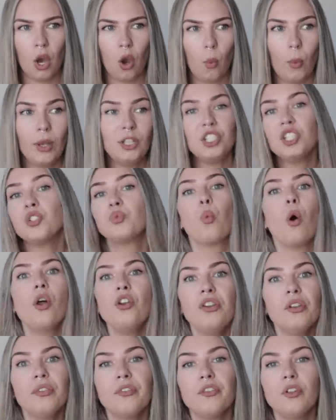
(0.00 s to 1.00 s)
which is
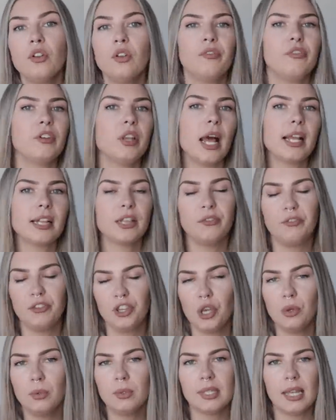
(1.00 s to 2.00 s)
wonderful for like the
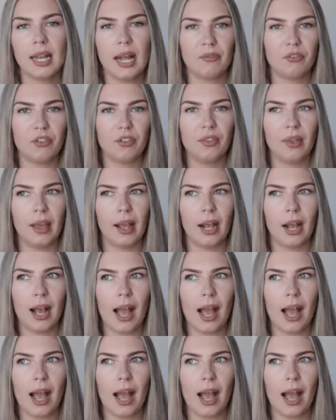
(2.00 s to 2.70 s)
views and everything.